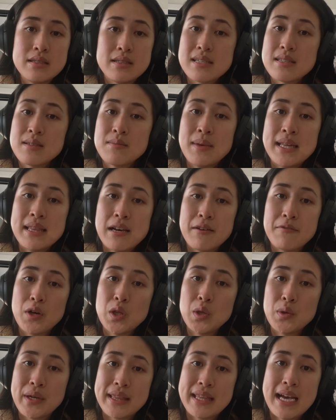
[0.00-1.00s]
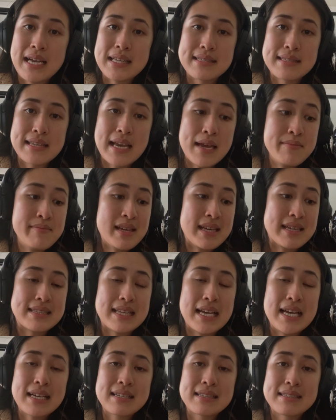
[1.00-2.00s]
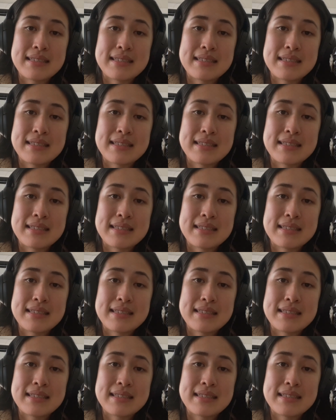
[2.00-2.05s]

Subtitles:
doesn't mean that following that same exact